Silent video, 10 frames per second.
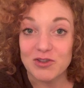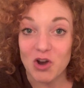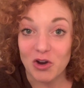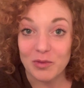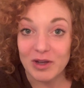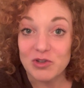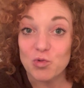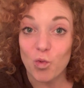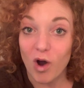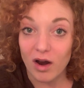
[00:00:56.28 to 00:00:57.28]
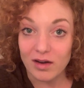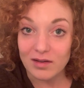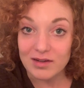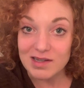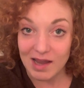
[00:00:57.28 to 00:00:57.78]
document
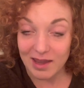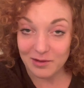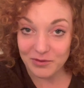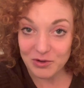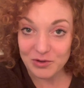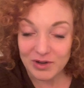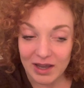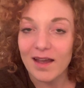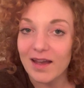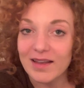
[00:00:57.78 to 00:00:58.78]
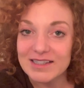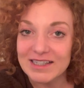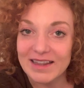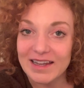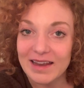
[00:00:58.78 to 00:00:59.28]
1 day of you.
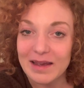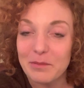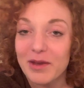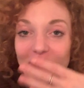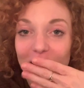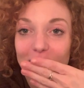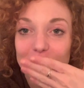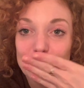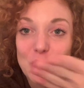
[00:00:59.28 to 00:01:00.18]
Sending a big hug